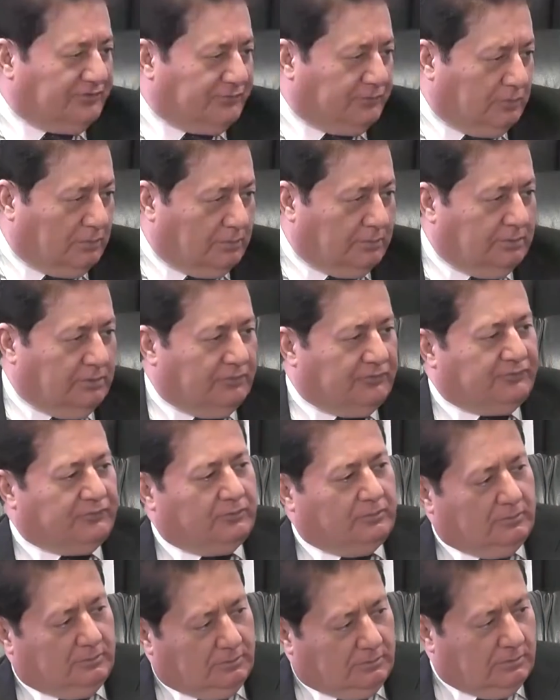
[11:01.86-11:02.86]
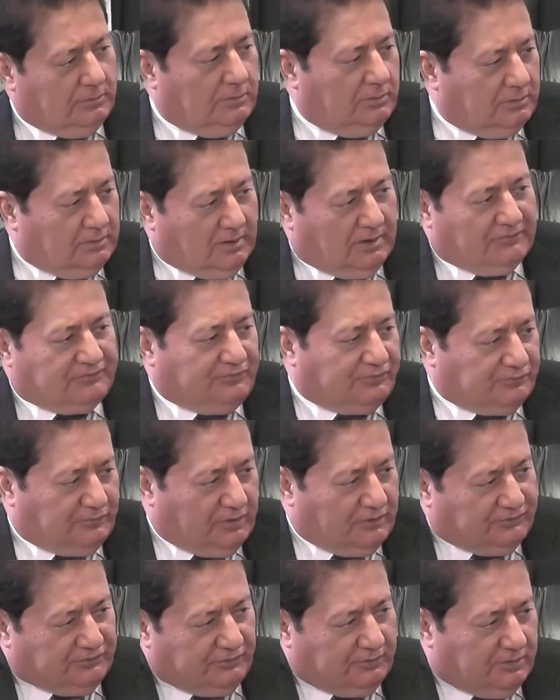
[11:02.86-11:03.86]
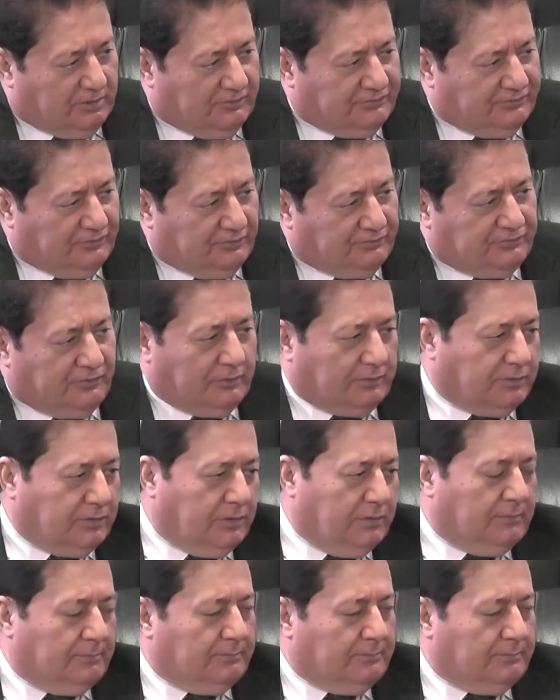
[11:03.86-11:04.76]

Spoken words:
Kurdish concentration is in Turkey.